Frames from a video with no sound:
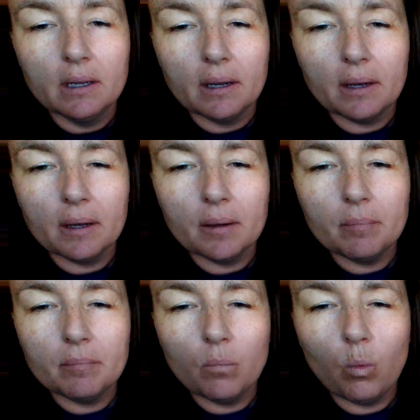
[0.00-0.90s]

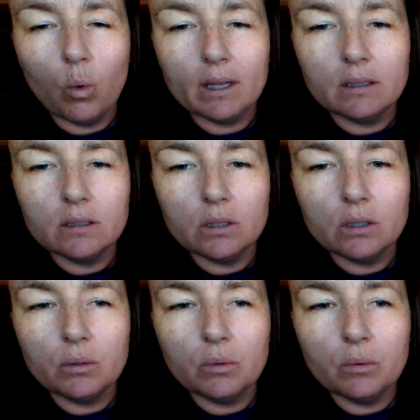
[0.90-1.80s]
Um, what do
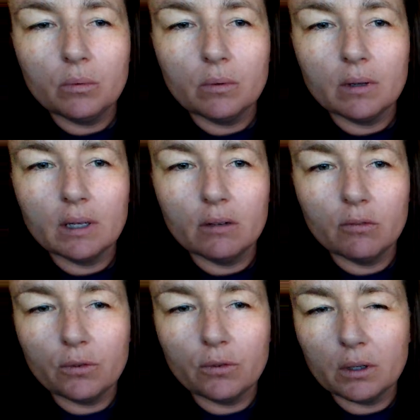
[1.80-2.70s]
you
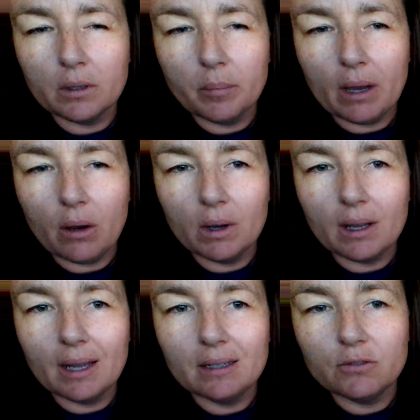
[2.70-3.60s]
infer about what
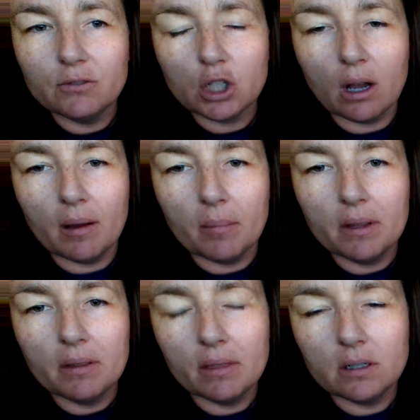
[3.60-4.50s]
kind of job
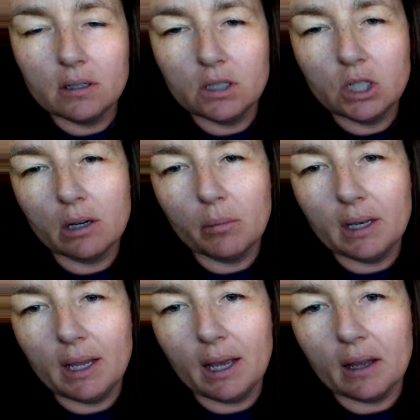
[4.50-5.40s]
the
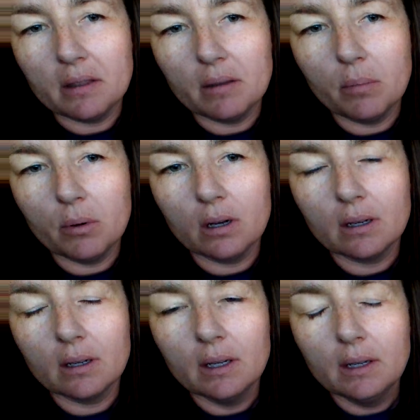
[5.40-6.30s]
gentleman had in the
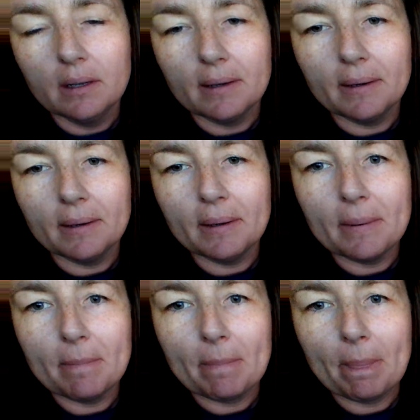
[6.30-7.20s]
book?
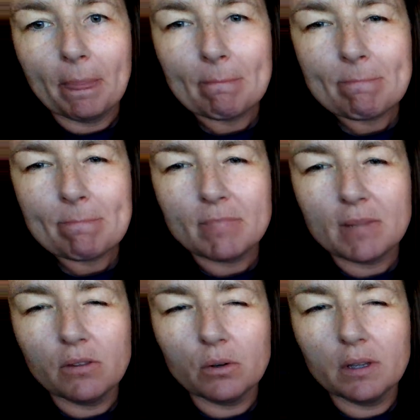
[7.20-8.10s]
Um,
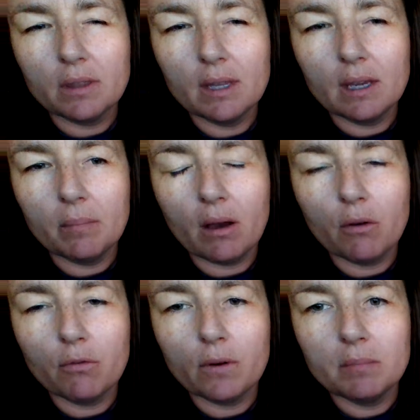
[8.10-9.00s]
sort of think
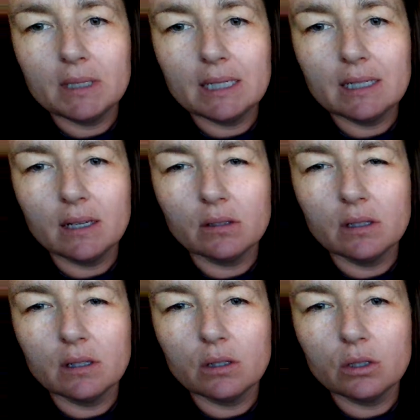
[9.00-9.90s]
about from details
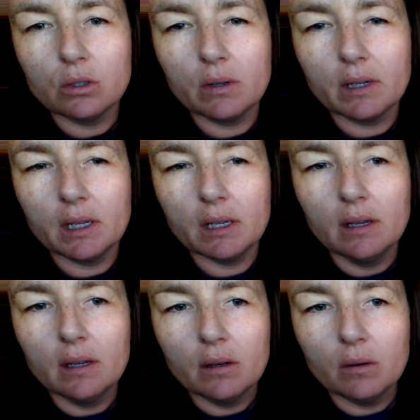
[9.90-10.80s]
in the story
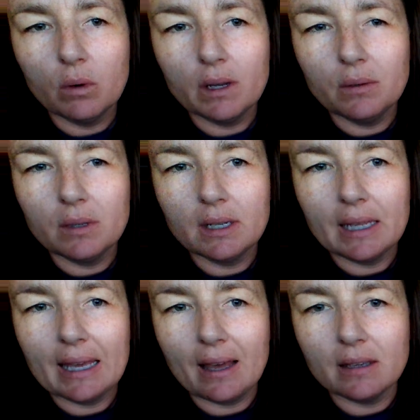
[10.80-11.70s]
what you
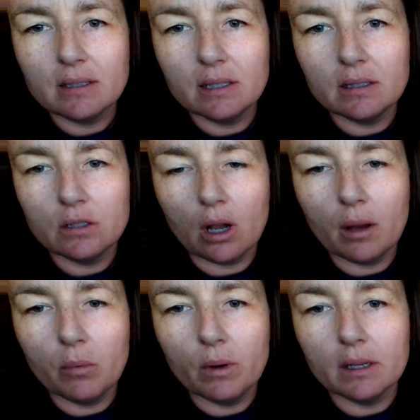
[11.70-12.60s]
can guess his
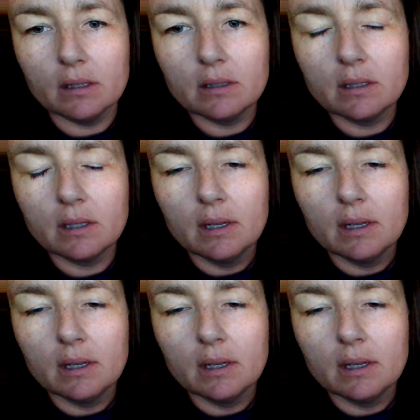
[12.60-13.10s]
job was.